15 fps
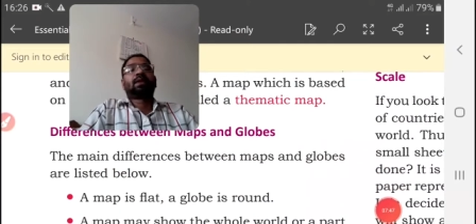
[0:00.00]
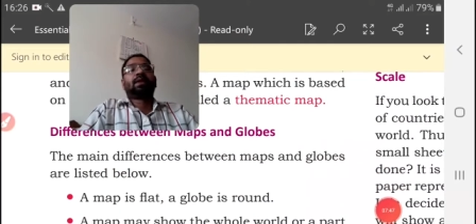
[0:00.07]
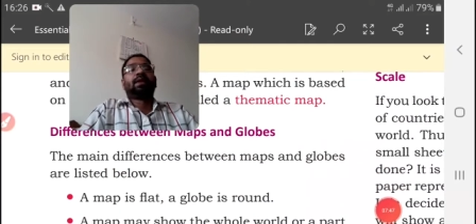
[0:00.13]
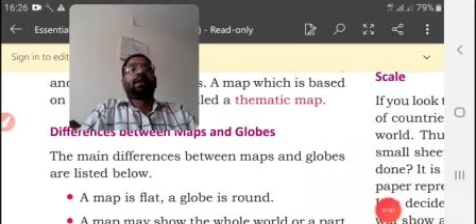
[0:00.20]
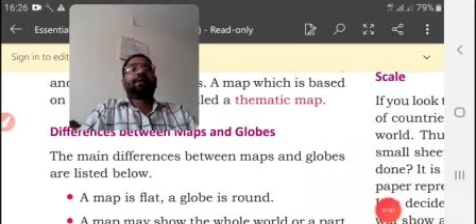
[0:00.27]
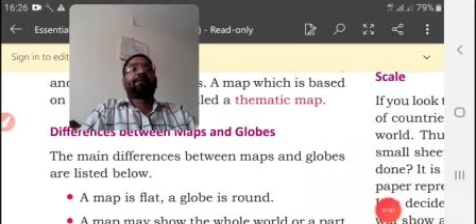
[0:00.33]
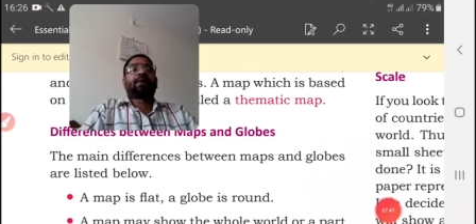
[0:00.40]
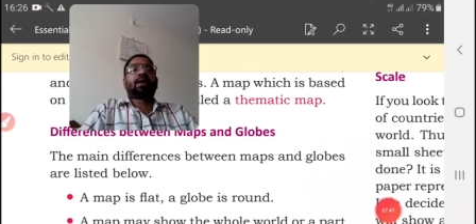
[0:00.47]

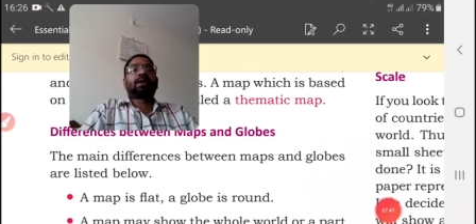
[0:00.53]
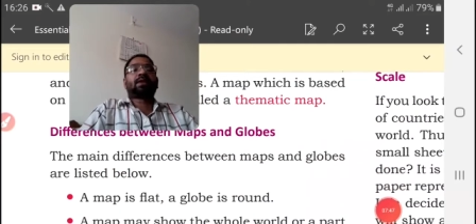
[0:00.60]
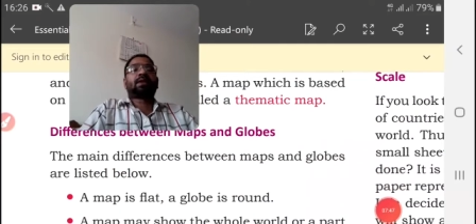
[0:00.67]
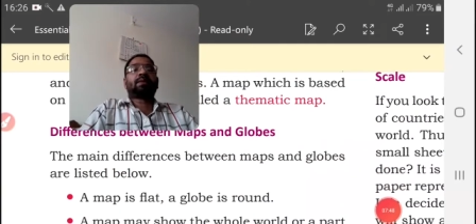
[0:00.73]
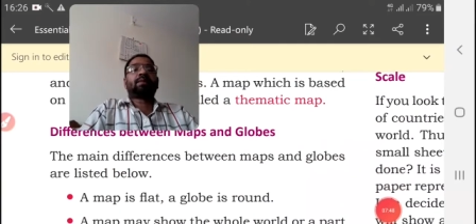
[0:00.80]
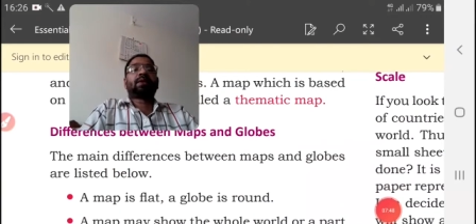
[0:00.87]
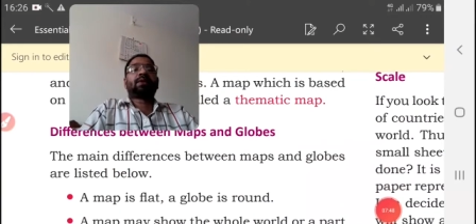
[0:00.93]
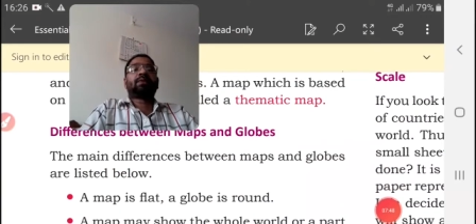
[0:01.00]
difference
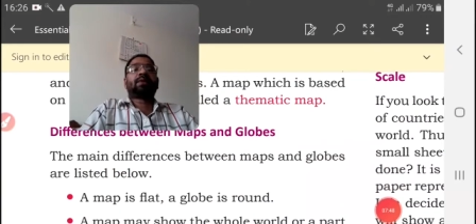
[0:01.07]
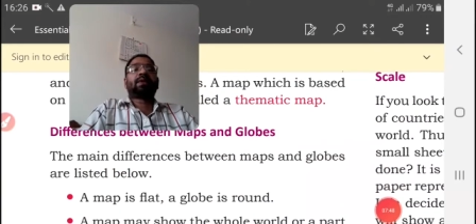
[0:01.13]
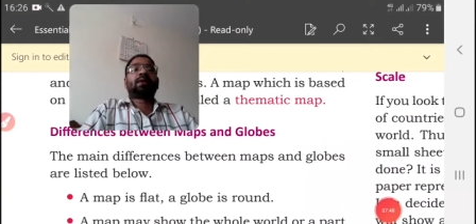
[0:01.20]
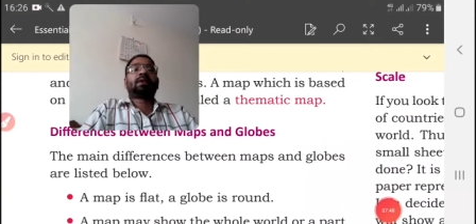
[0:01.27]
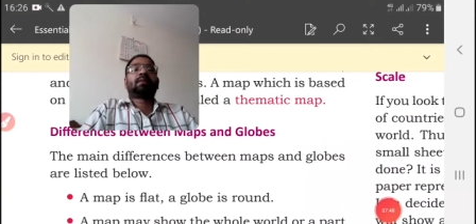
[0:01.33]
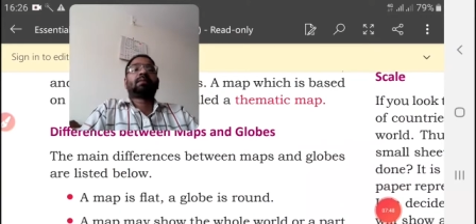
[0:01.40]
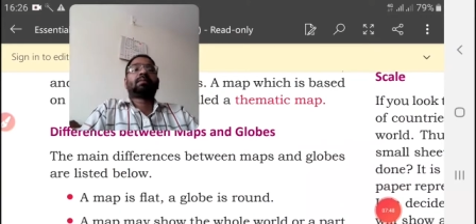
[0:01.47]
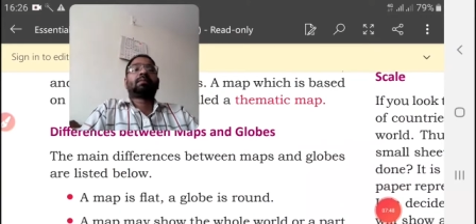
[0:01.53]

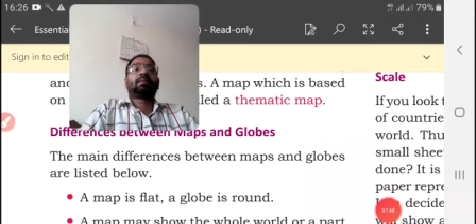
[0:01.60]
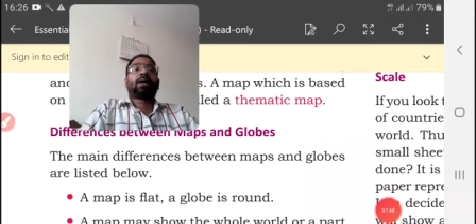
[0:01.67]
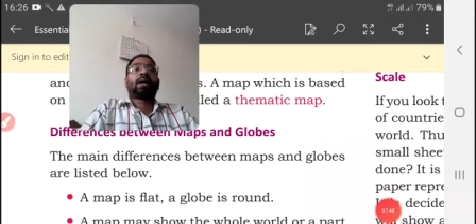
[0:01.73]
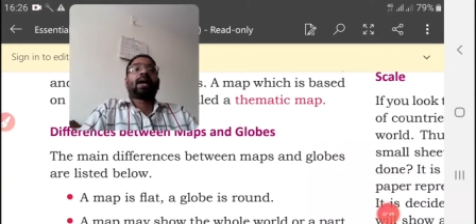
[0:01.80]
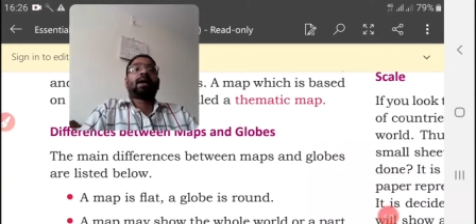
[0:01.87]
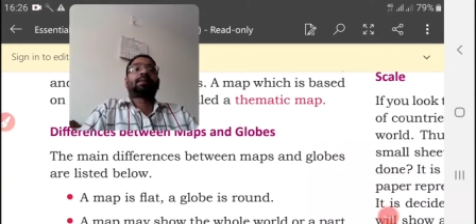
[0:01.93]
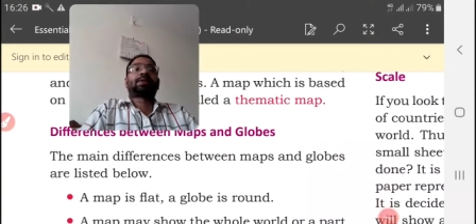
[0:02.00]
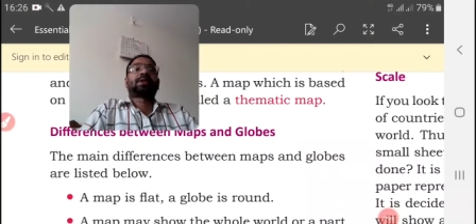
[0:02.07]
between
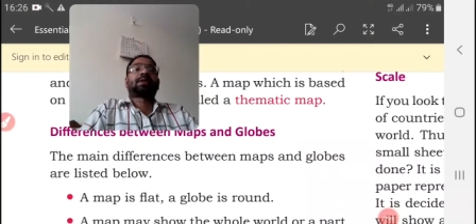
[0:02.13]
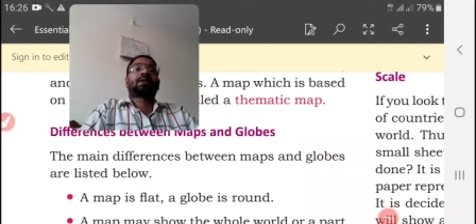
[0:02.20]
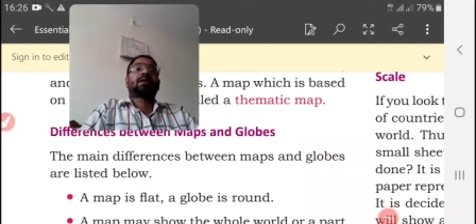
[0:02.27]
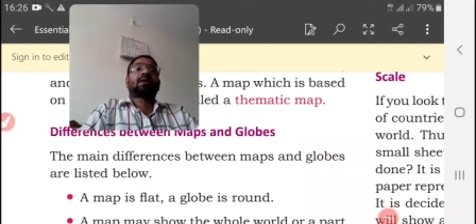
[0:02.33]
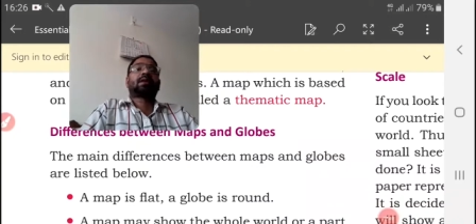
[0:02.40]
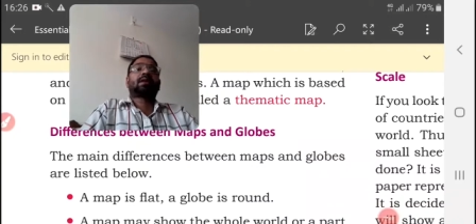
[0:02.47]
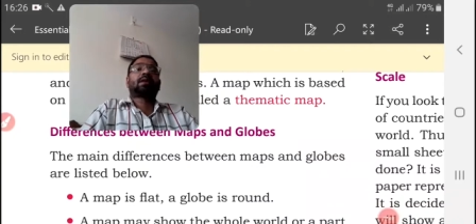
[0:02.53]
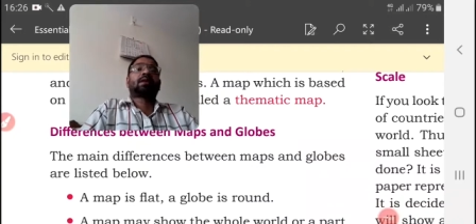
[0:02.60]
maps
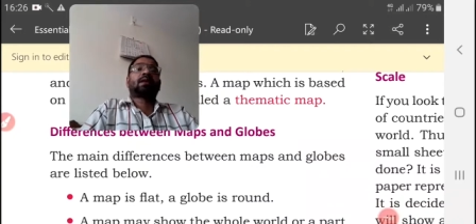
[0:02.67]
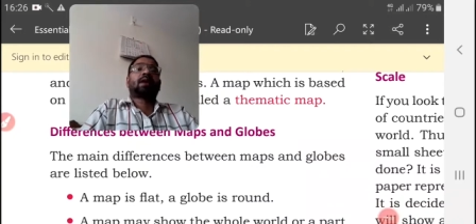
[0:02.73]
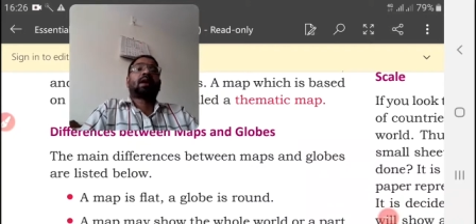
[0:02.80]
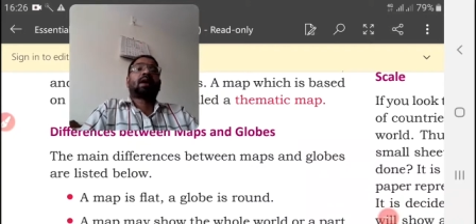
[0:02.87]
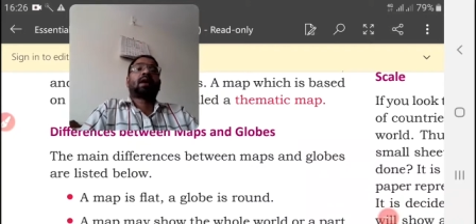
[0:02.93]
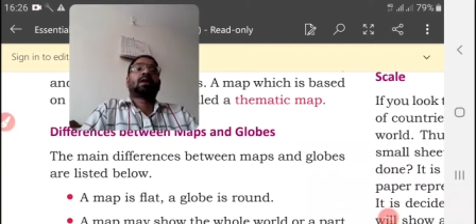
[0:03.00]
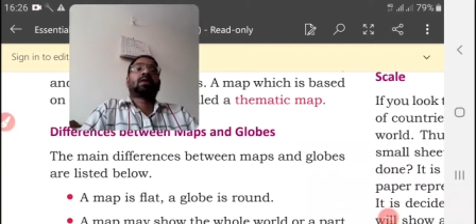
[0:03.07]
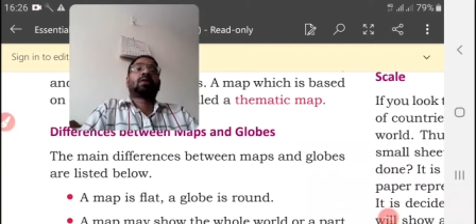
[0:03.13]

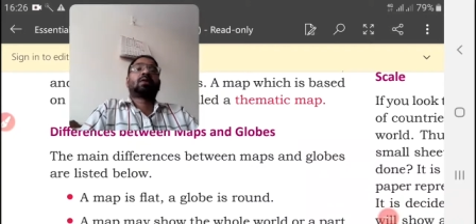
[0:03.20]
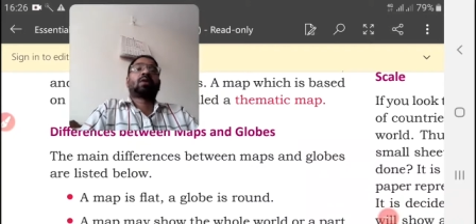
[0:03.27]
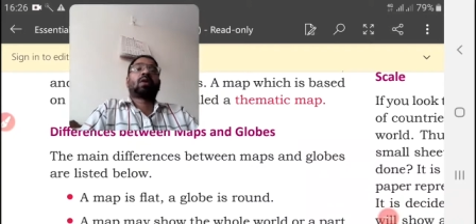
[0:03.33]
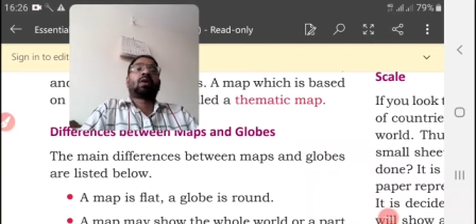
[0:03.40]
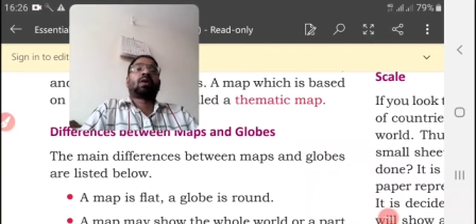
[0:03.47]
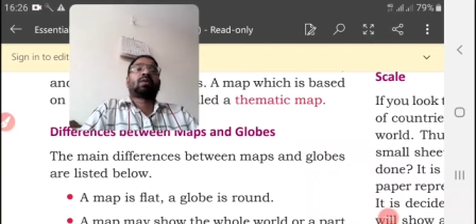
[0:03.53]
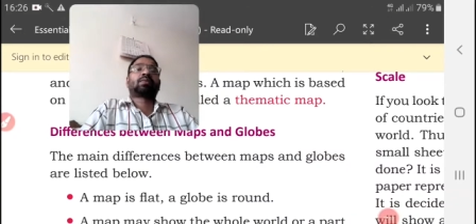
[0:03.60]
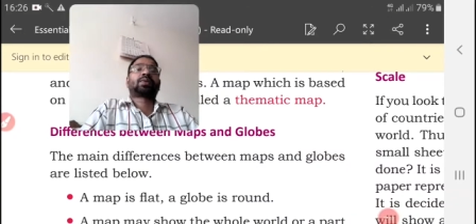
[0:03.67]
and
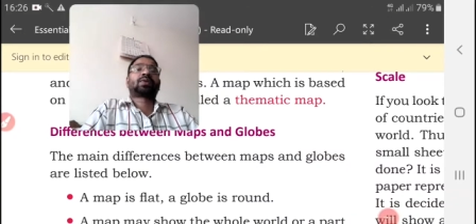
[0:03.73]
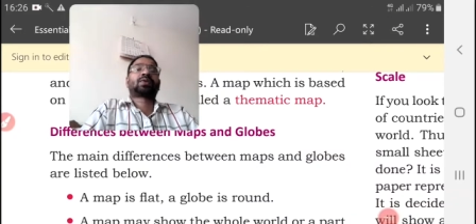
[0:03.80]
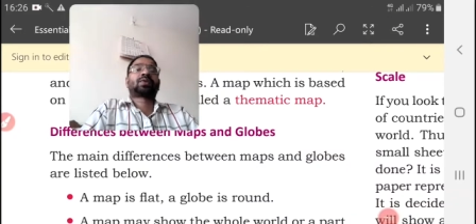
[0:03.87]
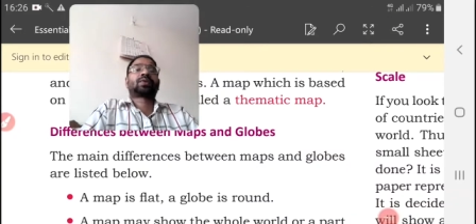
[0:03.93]
globes.